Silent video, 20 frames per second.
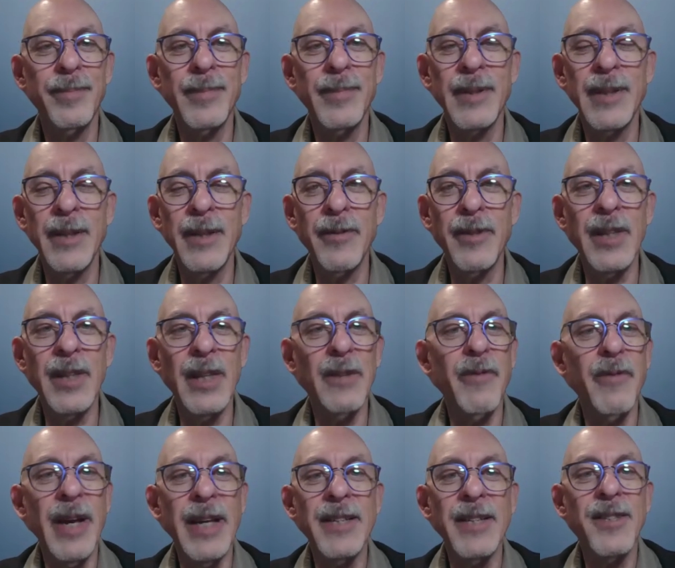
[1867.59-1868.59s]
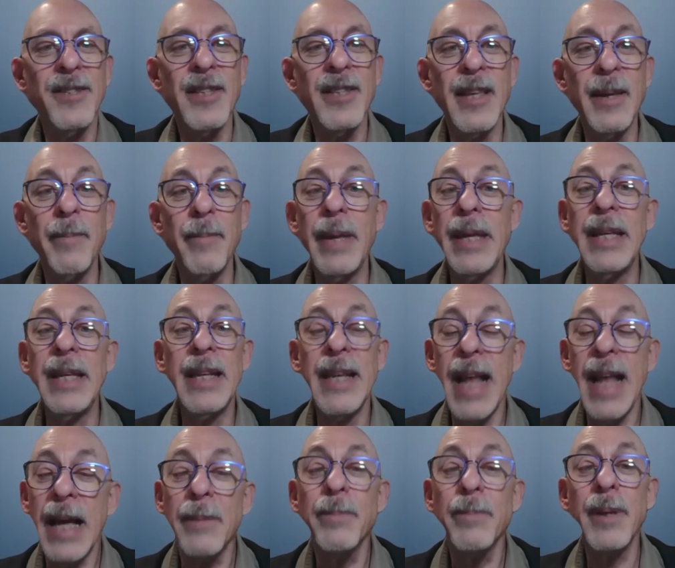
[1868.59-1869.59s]
giving the advice that they may
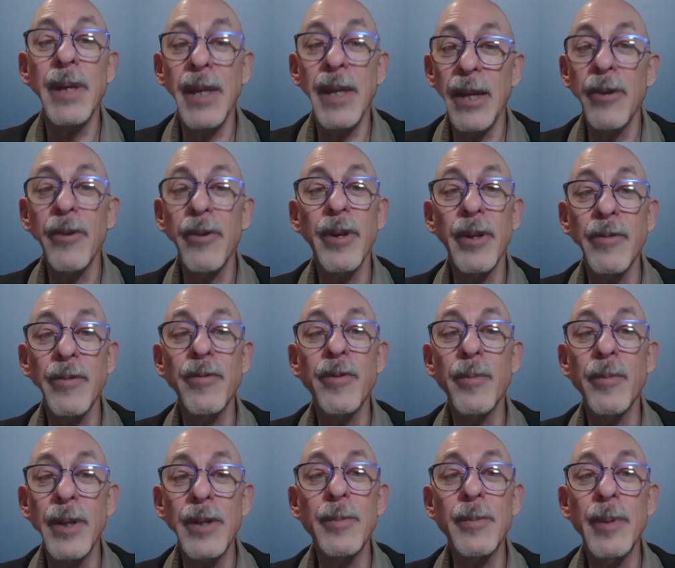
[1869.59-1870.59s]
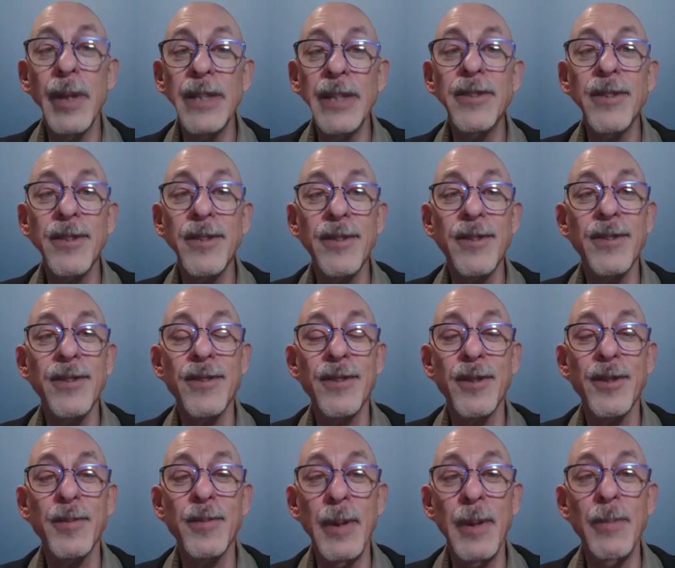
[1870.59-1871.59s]
not be hearing from other places
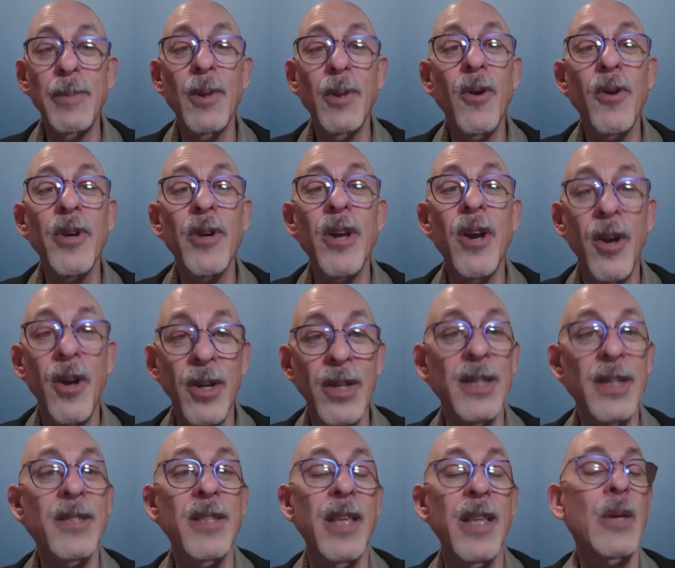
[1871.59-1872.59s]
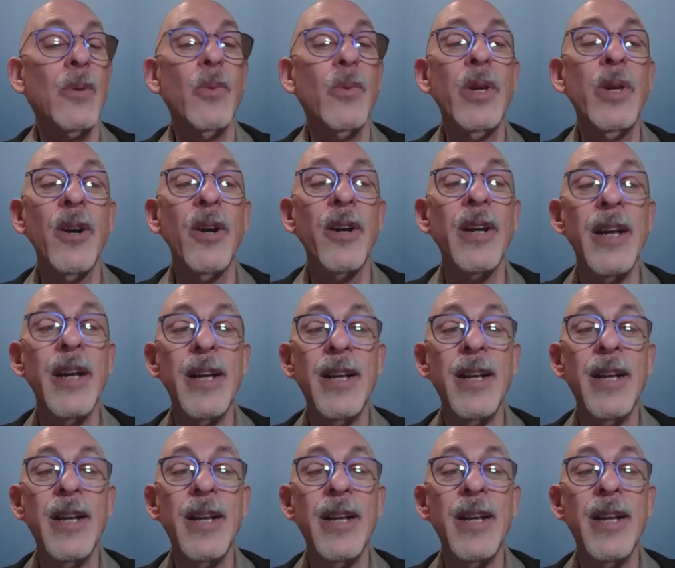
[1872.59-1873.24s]
because people aren't honest like we are.